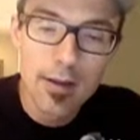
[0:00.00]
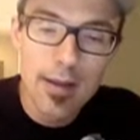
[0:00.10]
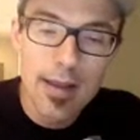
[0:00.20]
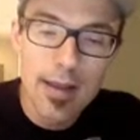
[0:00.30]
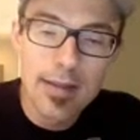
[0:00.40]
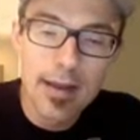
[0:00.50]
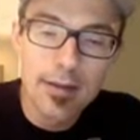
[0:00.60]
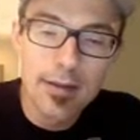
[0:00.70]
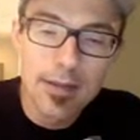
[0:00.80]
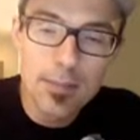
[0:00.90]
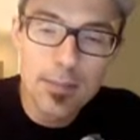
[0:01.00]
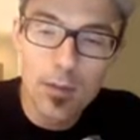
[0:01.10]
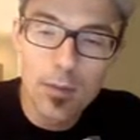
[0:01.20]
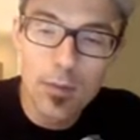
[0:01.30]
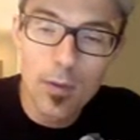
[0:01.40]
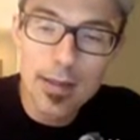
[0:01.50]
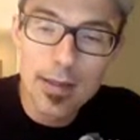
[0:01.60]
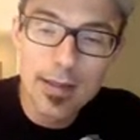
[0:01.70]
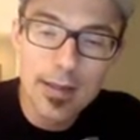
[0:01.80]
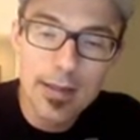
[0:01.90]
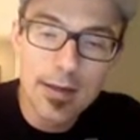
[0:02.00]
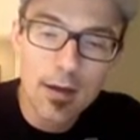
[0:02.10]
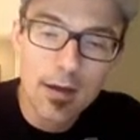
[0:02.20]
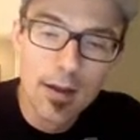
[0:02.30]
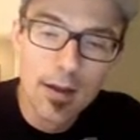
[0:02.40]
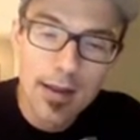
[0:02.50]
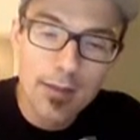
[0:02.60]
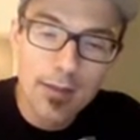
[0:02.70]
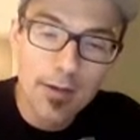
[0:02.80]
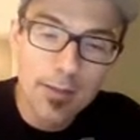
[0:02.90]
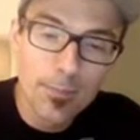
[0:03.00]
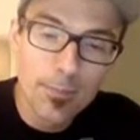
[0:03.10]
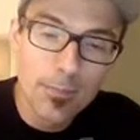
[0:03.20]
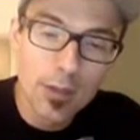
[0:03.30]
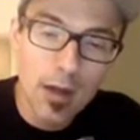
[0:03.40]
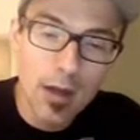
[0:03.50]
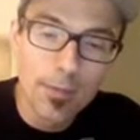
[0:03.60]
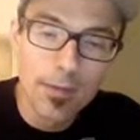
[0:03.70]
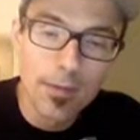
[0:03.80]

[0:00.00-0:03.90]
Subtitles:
And then this point here, the very top of